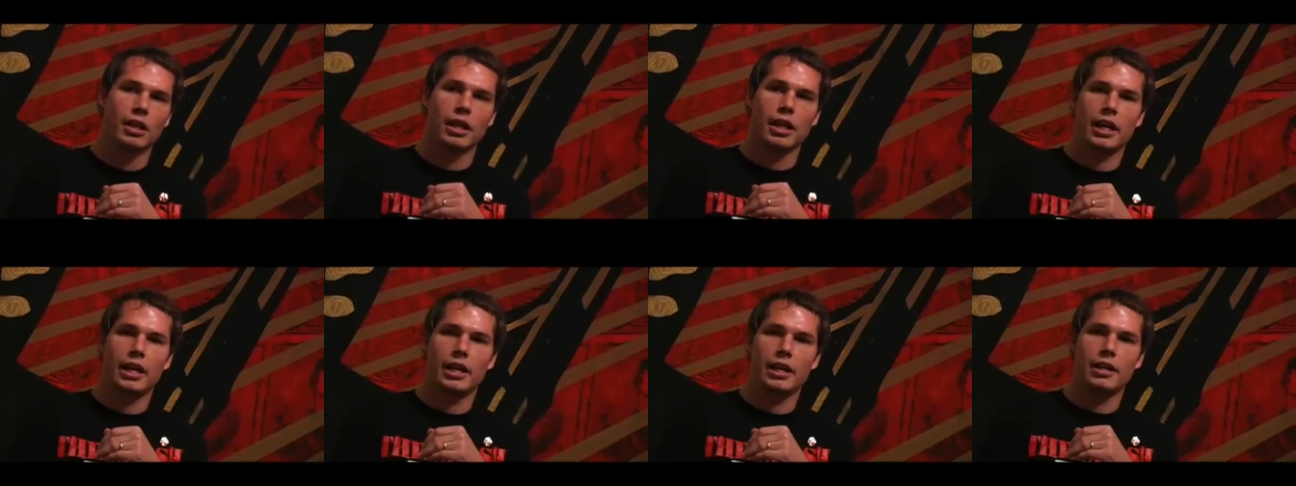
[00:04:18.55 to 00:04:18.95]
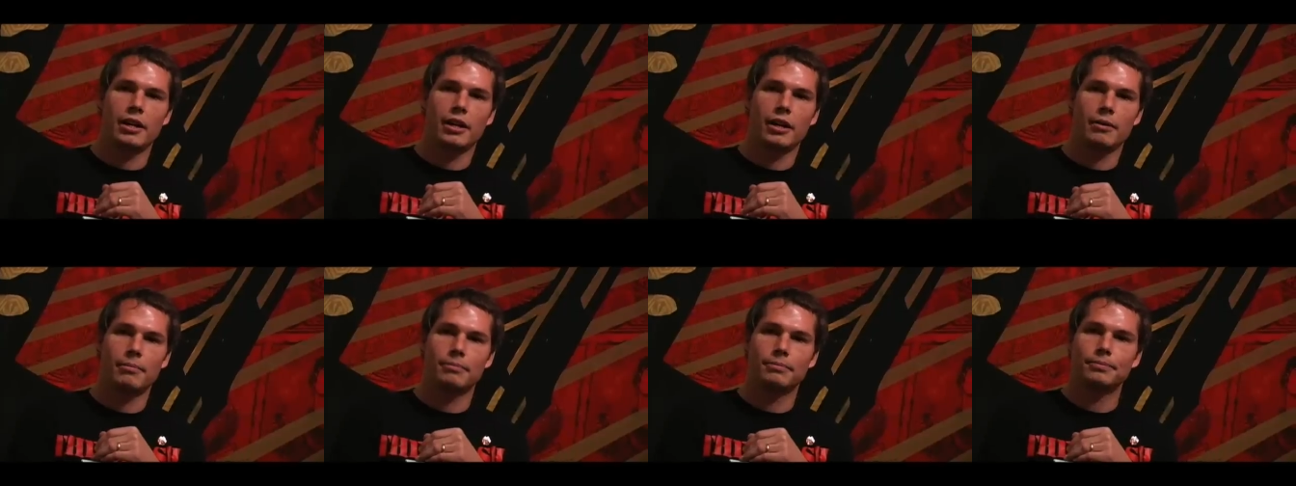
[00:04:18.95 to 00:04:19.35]

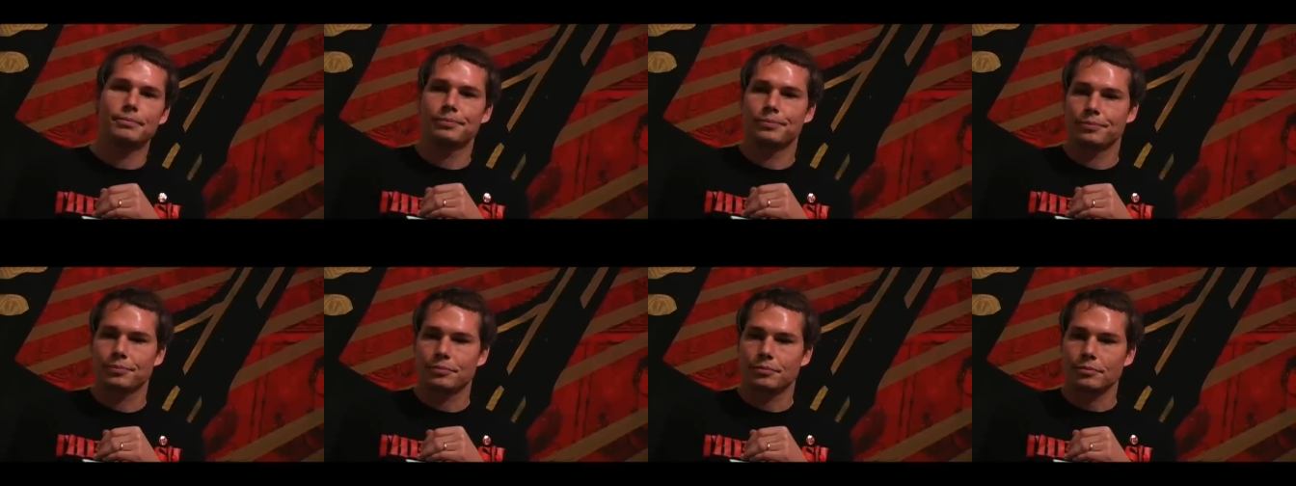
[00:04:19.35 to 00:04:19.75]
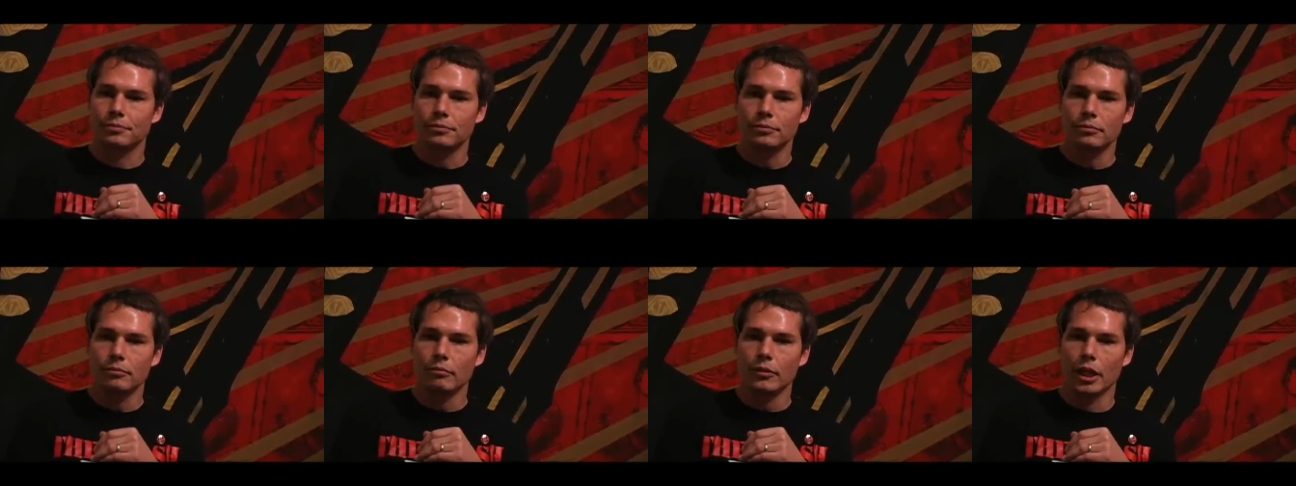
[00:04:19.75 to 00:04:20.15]
And,
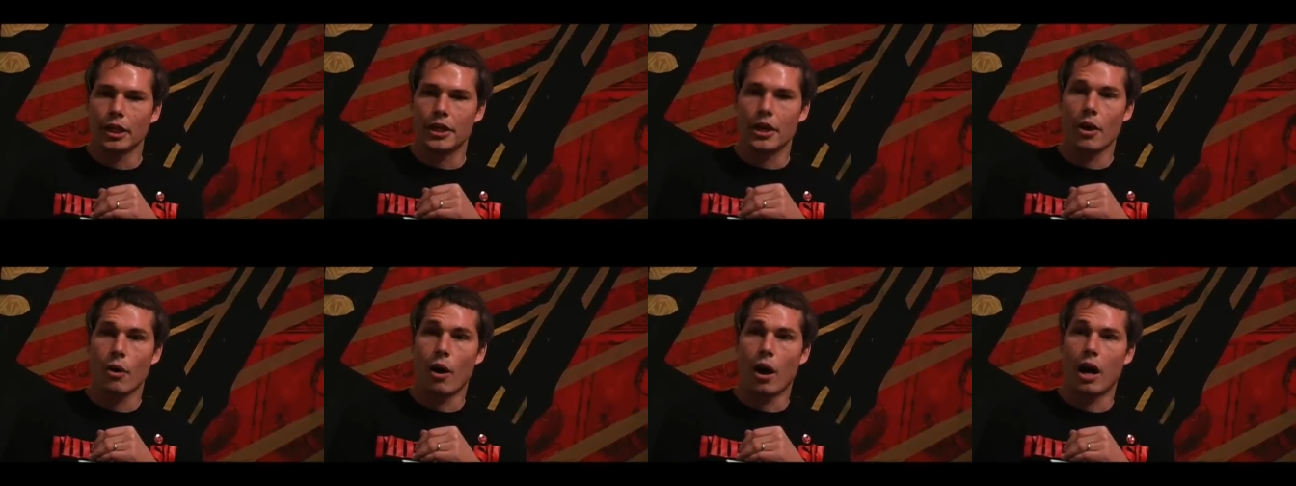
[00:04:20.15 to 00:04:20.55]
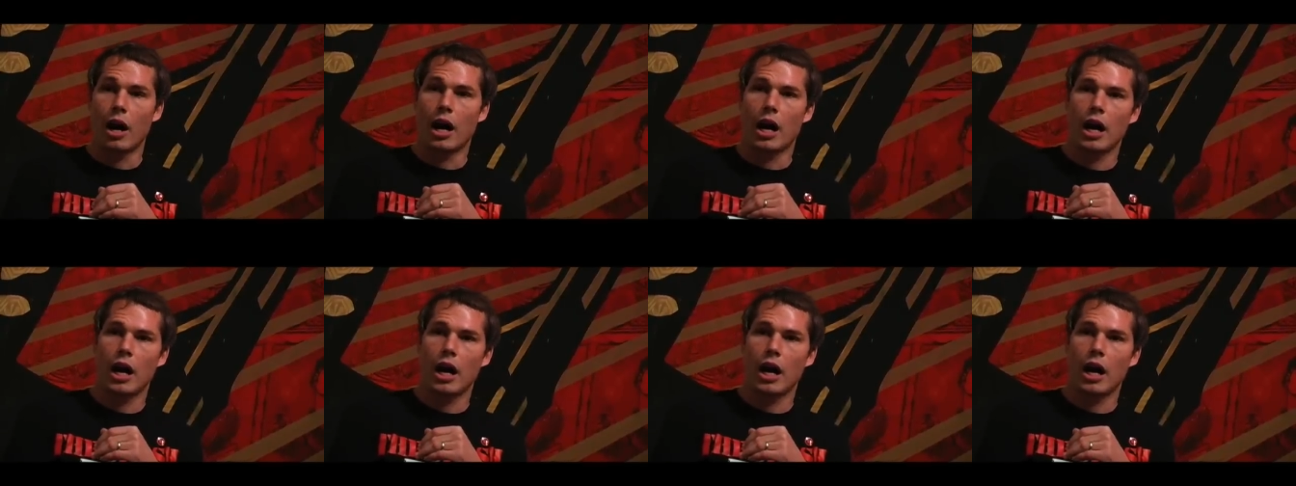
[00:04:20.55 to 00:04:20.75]
you know,